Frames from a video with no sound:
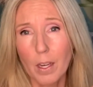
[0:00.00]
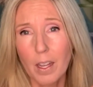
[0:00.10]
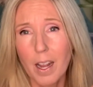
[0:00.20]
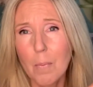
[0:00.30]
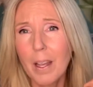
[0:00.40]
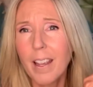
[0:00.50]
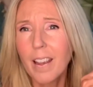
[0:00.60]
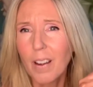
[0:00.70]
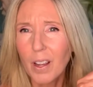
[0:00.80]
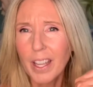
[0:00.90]
And I'm like,
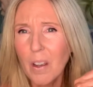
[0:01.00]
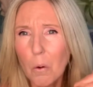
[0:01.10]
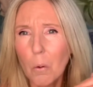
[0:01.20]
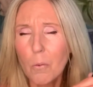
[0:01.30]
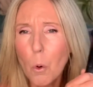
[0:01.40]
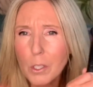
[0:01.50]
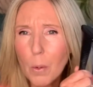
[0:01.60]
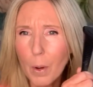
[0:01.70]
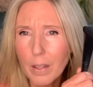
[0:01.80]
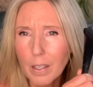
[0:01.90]
ew, of course I'm
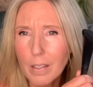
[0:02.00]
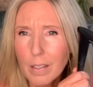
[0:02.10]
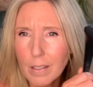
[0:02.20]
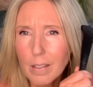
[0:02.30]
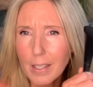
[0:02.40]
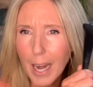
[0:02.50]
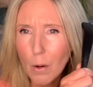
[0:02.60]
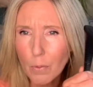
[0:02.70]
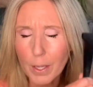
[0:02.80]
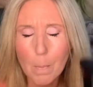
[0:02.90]
wearing these, this is the
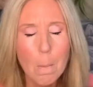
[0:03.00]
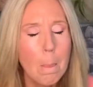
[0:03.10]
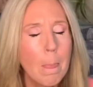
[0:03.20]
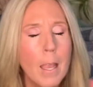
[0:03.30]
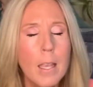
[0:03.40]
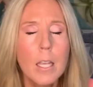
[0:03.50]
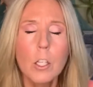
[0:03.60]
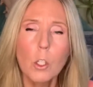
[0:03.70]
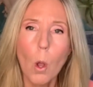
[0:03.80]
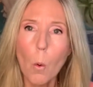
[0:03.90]
outfit.
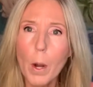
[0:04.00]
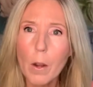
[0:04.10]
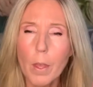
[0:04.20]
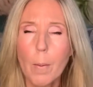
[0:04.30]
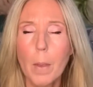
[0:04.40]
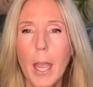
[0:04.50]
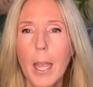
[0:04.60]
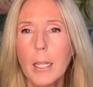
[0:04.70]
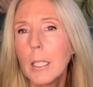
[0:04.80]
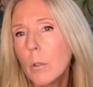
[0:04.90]
So I'll wear them
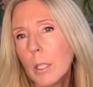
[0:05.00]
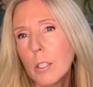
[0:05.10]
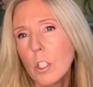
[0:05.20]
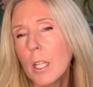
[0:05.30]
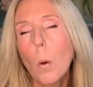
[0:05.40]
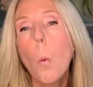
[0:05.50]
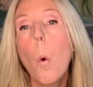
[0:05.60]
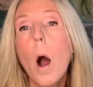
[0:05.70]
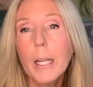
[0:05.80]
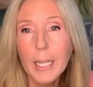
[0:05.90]
and literally just like walking